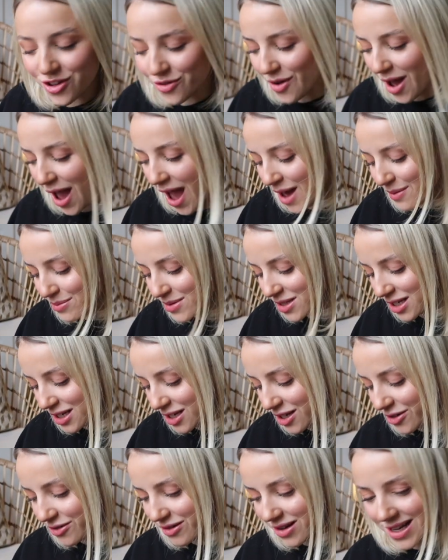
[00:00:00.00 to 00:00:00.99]
you
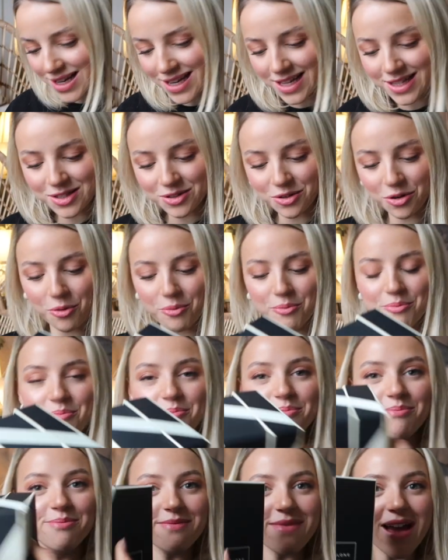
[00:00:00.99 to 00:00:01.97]
absolute little
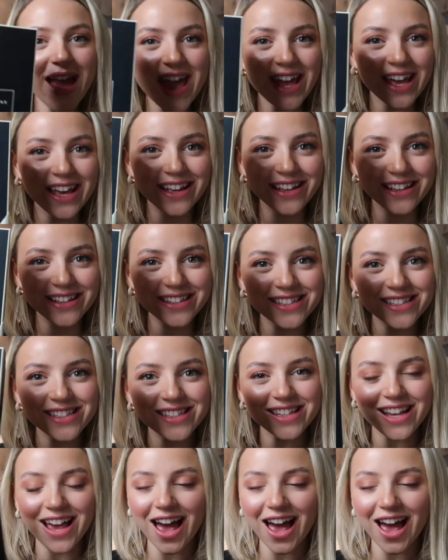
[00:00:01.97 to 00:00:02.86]
minx.